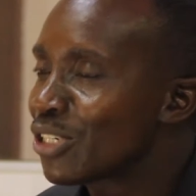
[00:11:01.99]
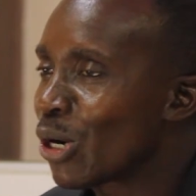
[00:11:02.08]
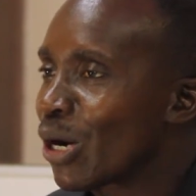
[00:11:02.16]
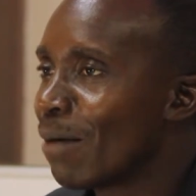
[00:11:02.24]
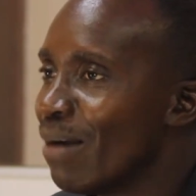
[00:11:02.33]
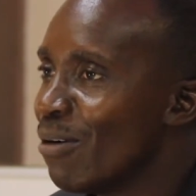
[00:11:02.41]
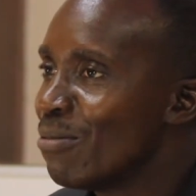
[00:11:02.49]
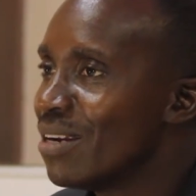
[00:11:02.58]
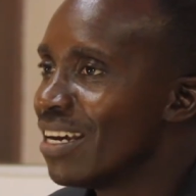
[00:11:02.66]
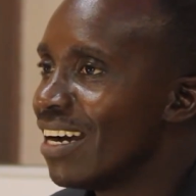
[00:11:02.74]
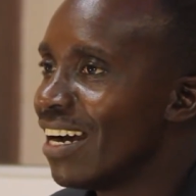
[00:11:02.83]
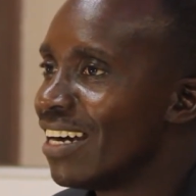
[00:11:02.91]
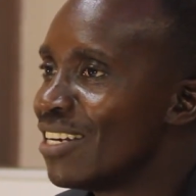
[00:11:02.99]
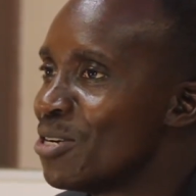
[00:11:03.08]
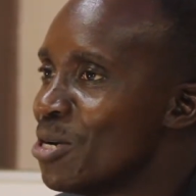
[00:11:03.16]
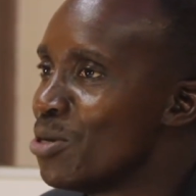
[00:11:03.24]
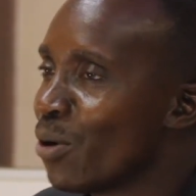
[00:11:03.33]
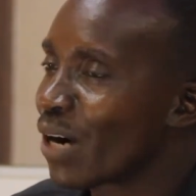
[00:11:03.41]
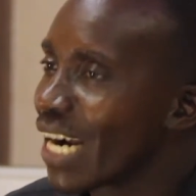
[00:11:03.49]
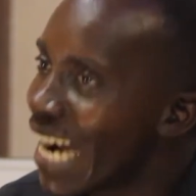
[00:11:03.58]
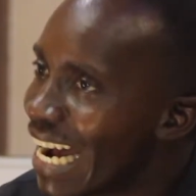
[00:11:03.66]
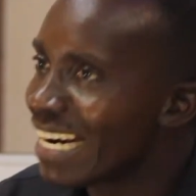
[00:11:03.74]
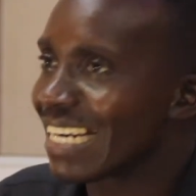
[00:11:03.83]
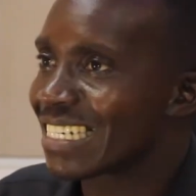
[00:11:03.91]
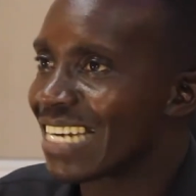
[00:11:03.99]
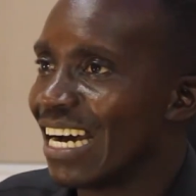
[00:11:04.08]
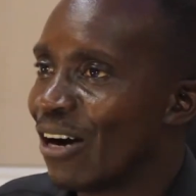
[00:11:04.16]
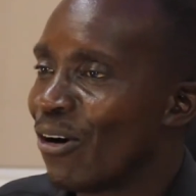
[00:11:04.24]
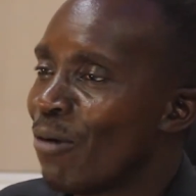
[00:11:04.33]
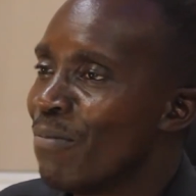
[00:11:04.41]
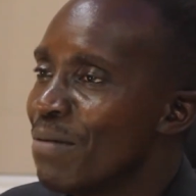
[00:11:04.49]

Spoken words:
talk about your character or